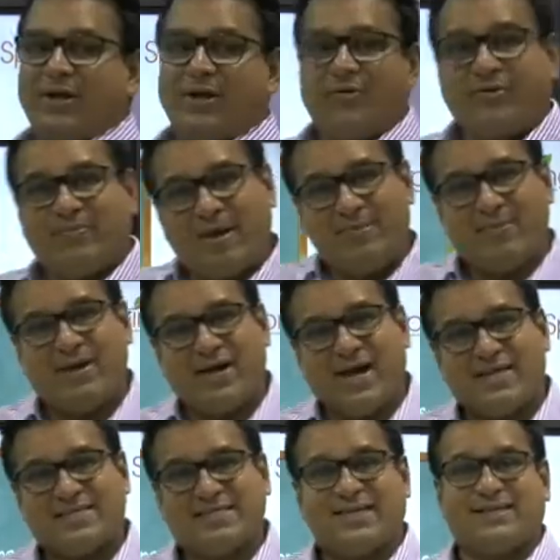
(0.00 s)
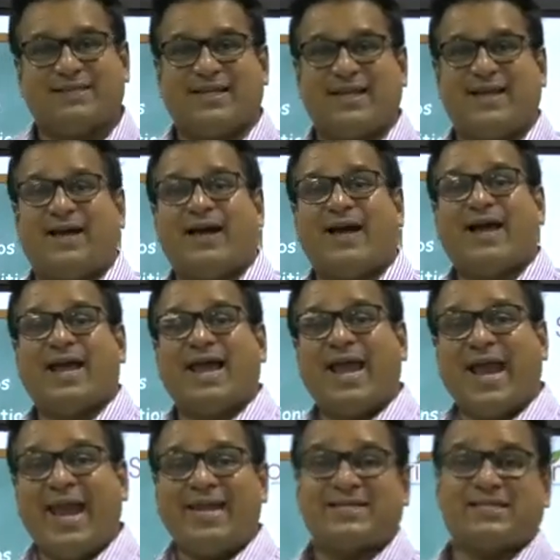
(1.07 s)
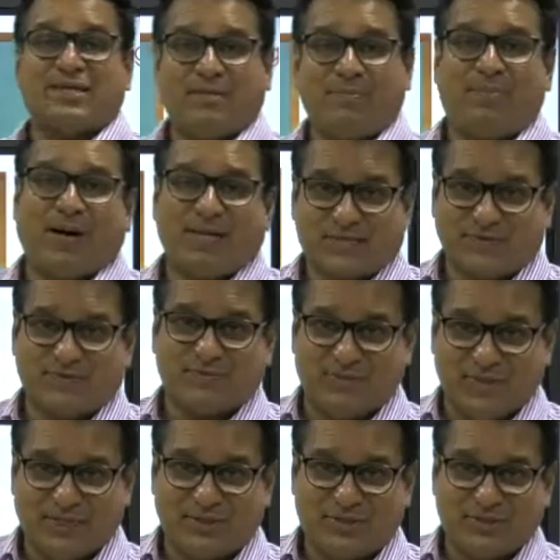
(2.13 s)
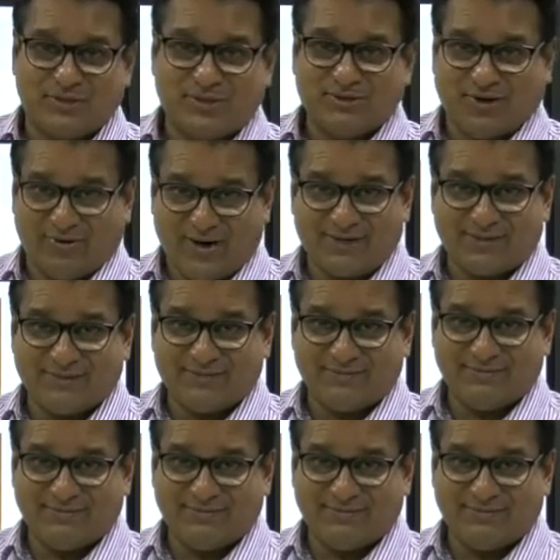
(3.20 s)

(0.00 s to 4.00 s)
Remember, I said there are 8 parts of speech, correct?